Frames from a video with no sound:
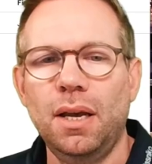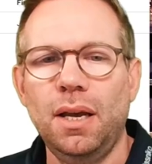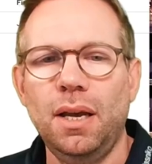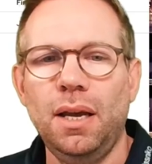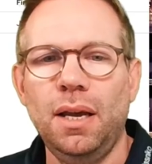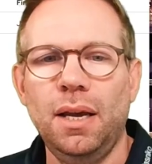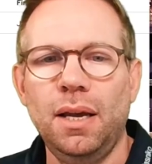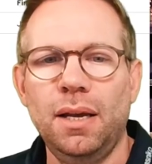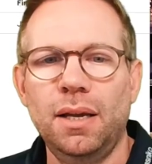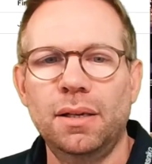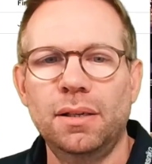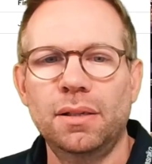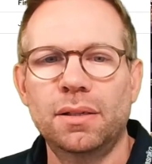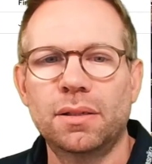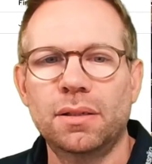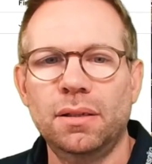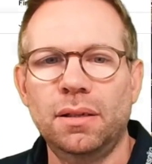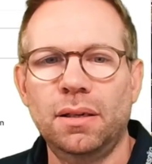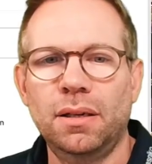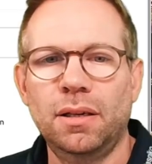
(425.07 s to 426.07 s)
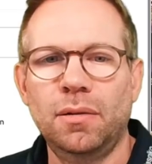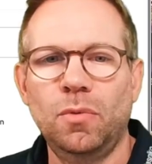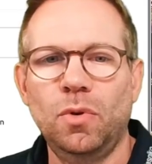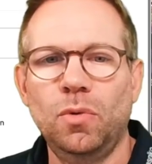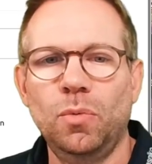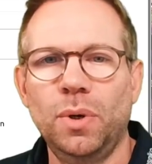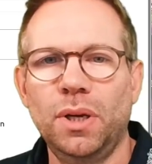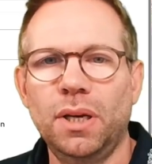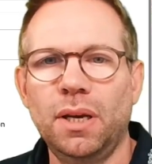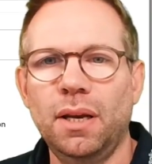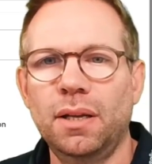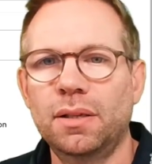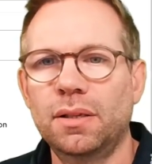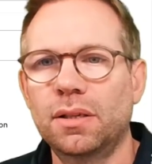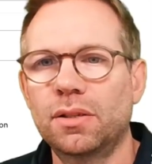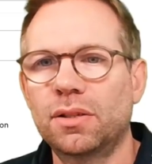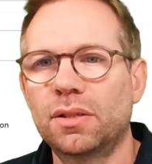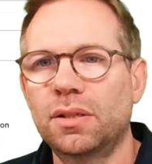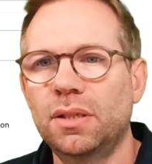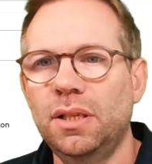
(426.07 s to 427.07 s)
And we can
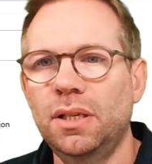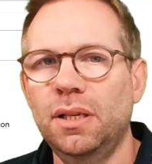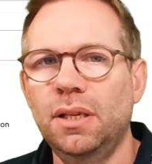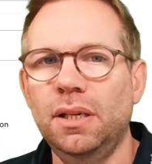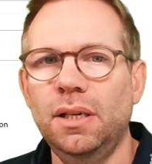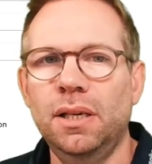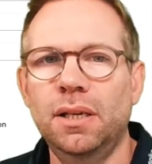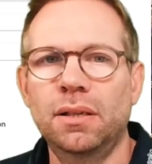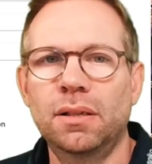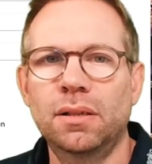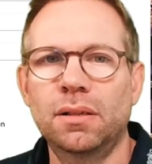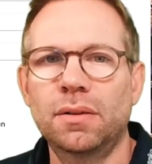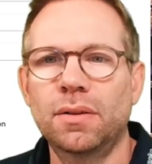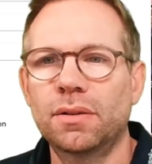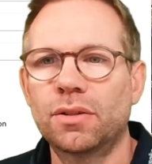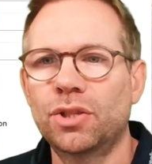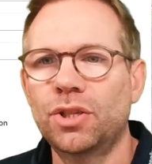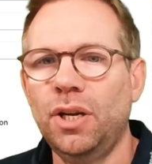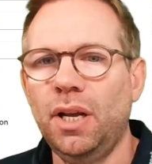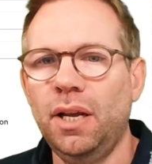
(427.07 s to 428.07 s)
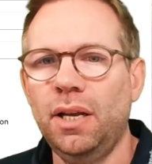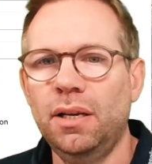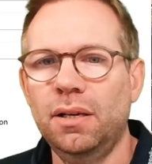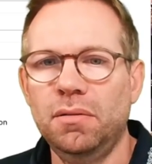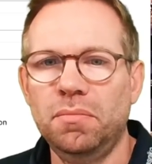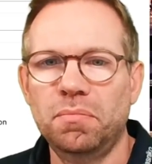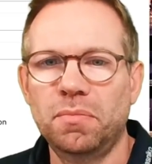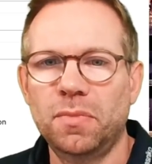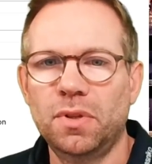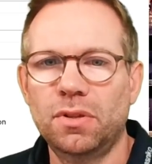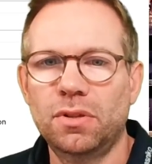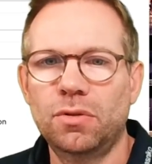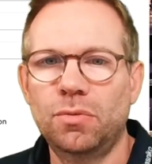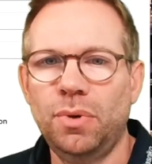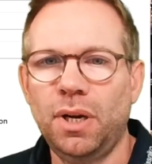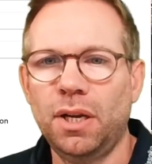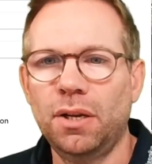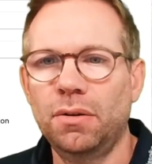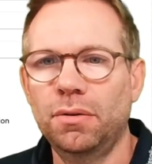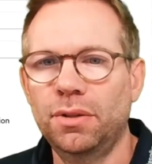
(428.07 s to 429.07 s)
see in Jane, it's a
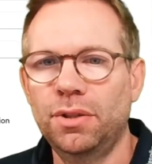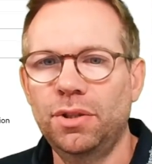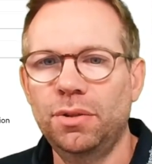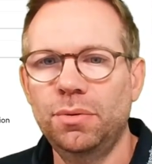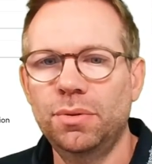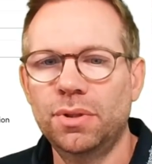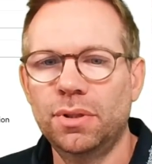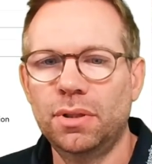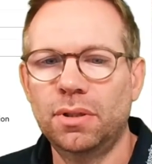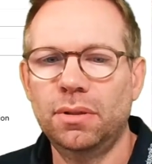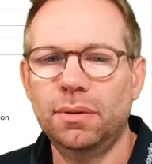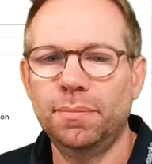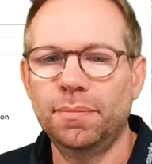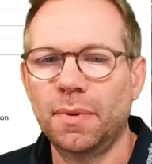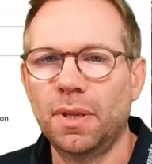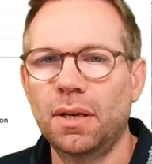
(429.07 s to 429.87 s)
regular user,